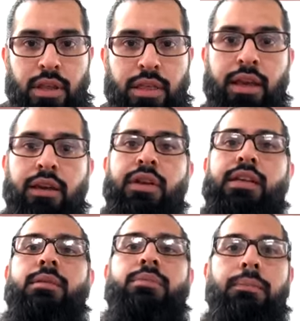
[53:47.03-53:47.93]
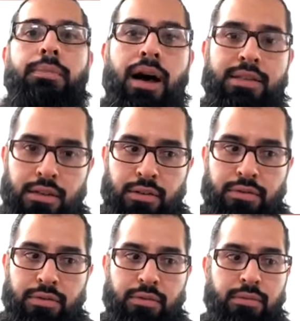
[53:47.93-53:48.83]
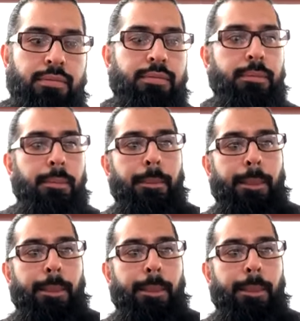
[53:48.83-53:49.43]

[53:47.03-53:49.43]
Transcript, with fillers: Think of it as something I'm... positive